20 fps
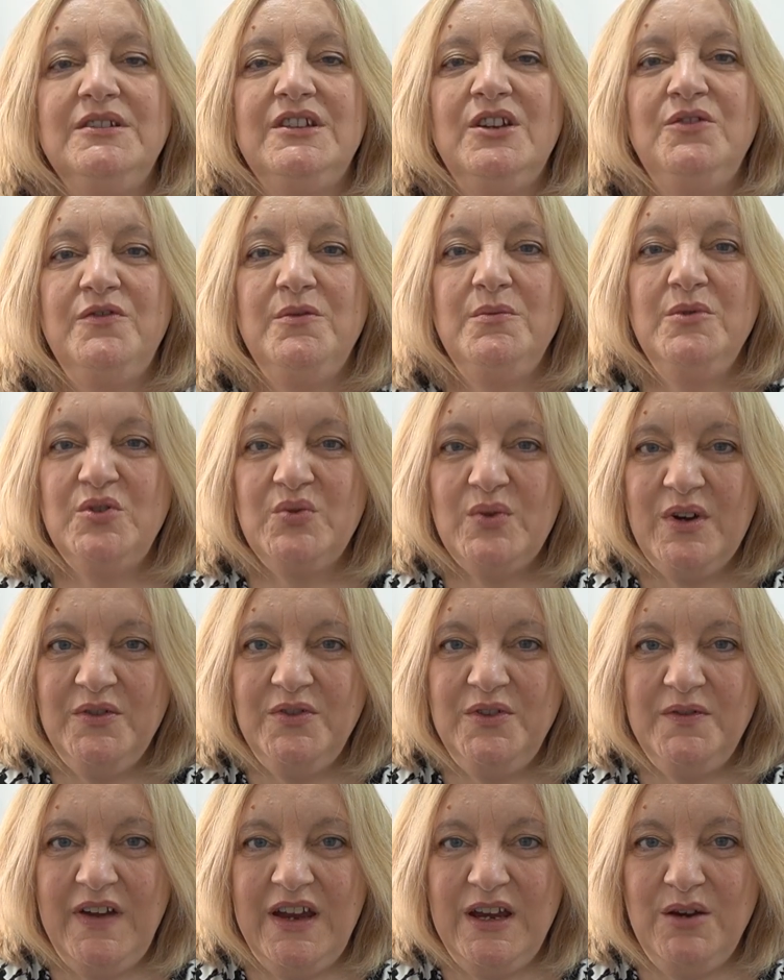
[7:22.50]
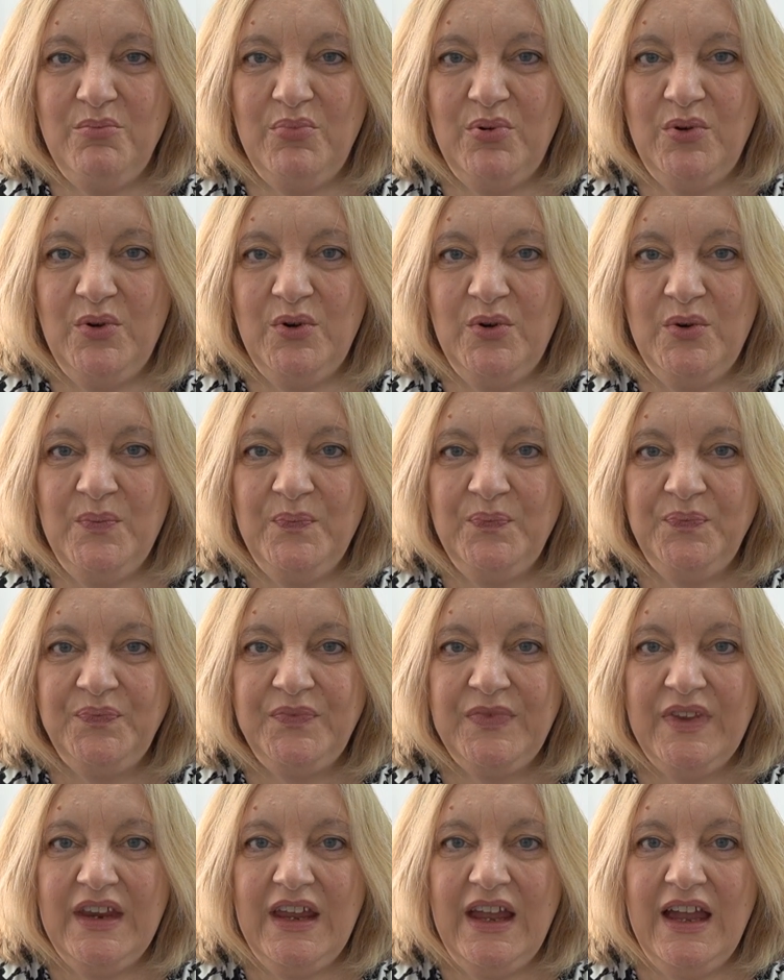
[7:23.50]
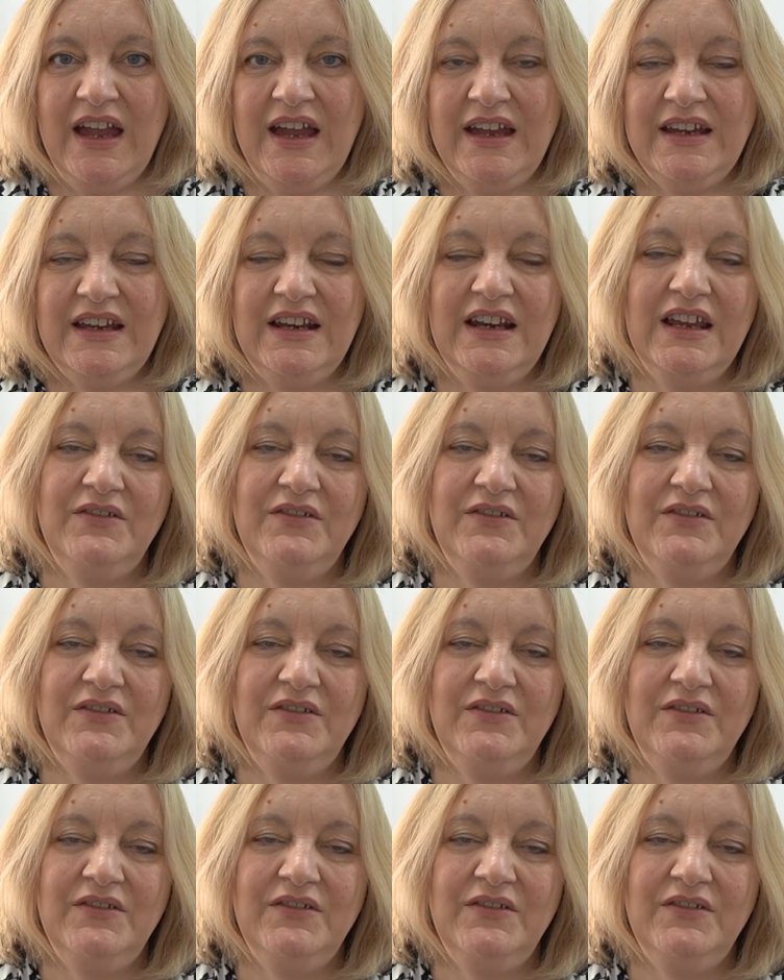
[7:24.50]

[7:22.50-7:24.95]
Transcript: So from the 12th of April, I can